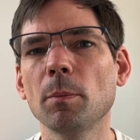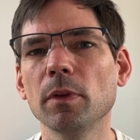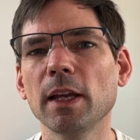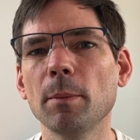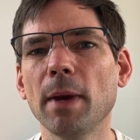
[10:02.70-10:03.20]

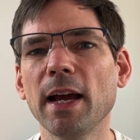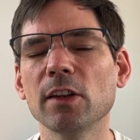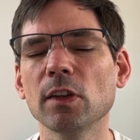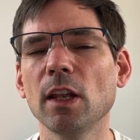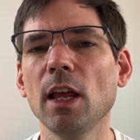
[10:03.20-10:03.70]
player
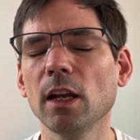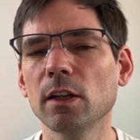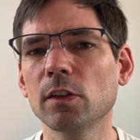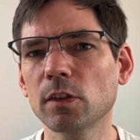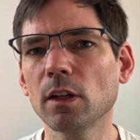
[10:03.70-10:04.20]
mats and
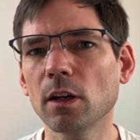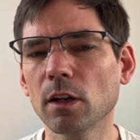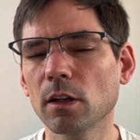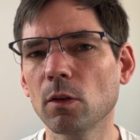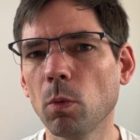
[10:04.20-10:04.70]

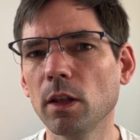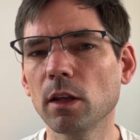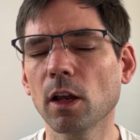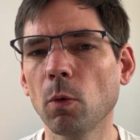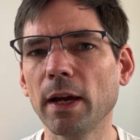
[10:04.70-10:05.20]
consider the
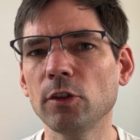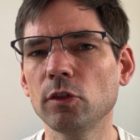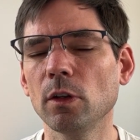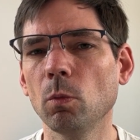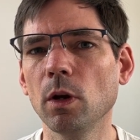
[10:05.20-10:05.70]
one
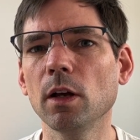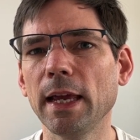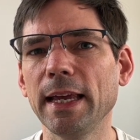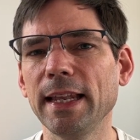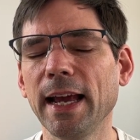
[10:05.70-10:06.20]
question, will it
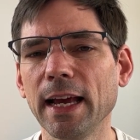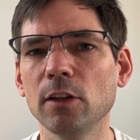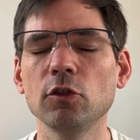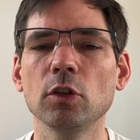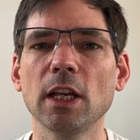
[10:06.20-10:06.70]

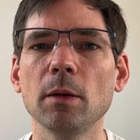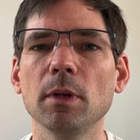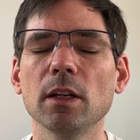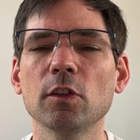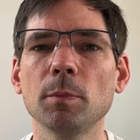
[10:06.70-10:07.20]
enhance your gaming
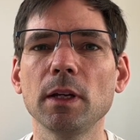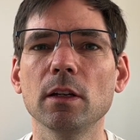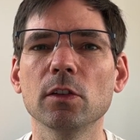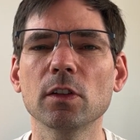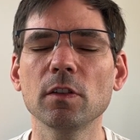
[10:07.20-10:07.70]

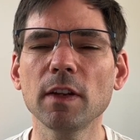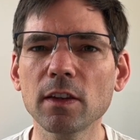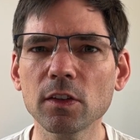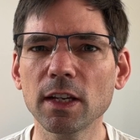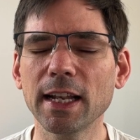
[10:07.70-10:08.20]
experience? Because if it
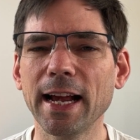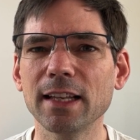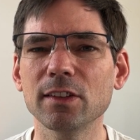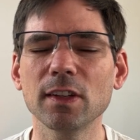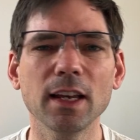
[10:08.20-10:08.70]
doesn't
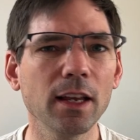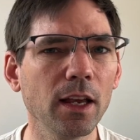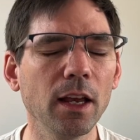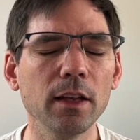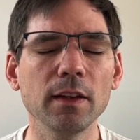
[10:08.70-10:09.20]
enhance it,
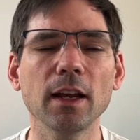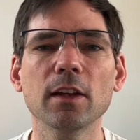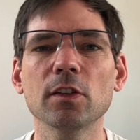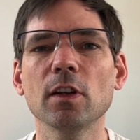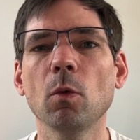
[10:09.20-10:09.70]
then
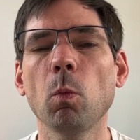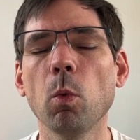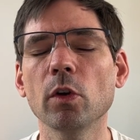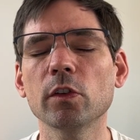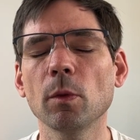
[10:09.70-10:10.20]
consider
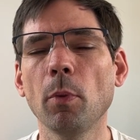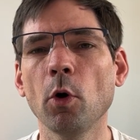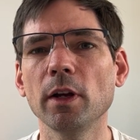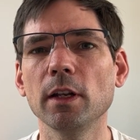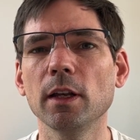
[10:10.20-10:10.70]
what's the
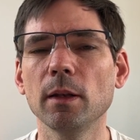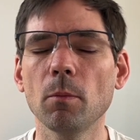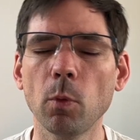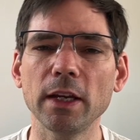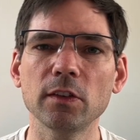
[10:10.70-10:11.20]
point in
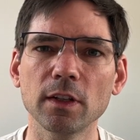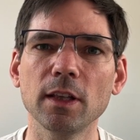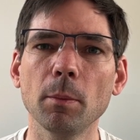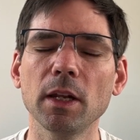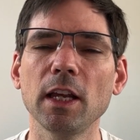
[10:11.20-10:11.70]
wasting
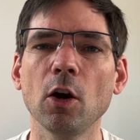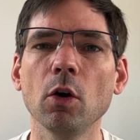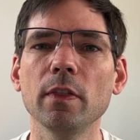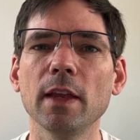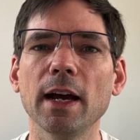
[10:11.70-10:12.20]
the money
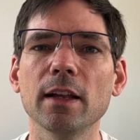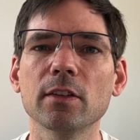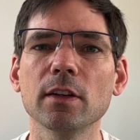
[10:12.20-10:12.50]
on that.